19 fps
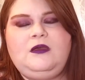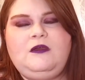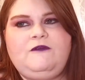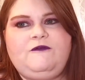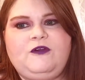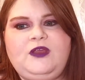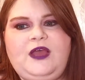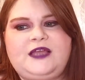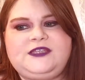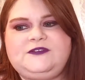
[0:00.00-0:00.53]

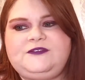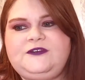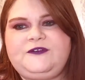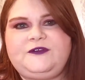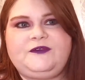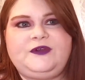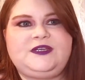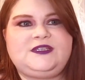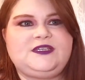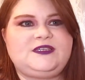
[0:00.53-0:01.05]
for lots of different
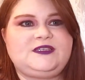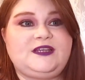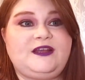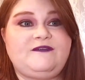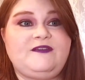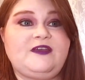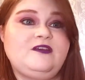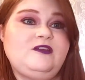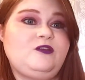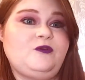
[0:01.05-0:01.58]
reasons that have
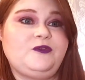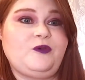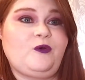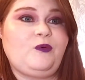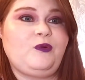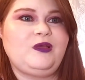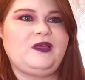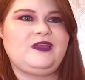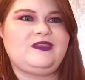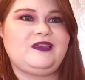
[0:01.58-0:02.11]
nothing to do
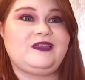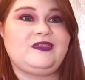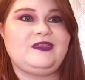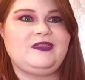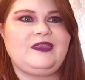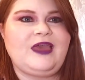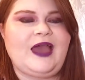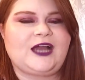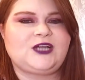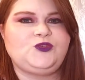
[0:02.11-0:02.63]
with
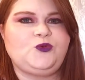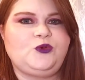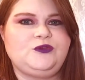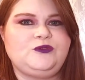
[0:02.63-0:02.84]
the actual